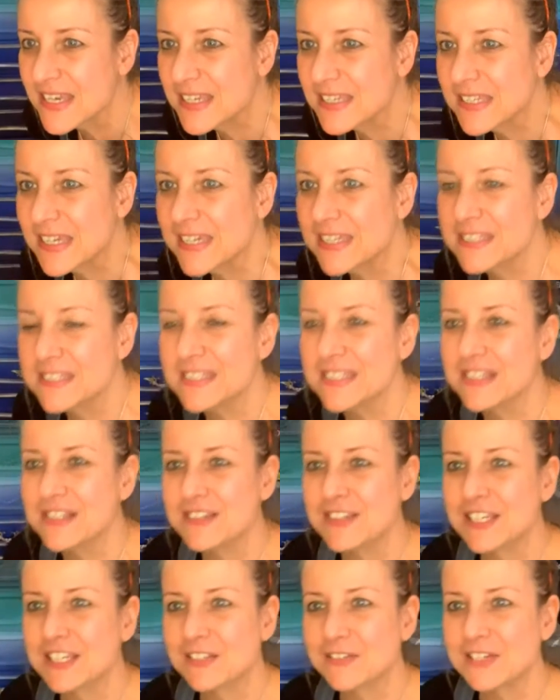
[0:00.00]
Hi, Katie.
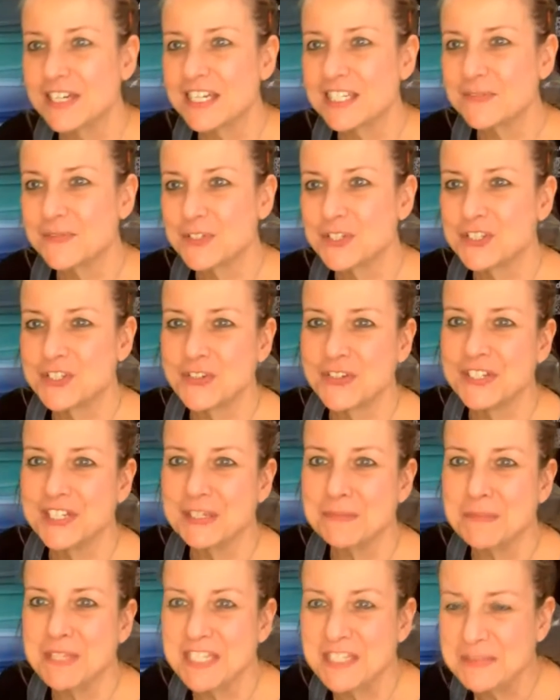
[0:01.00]
Thank you guys for
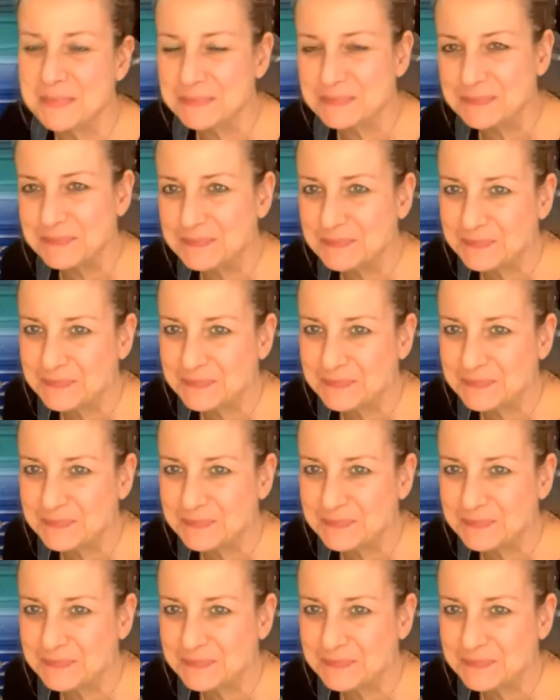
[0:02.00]
joining me.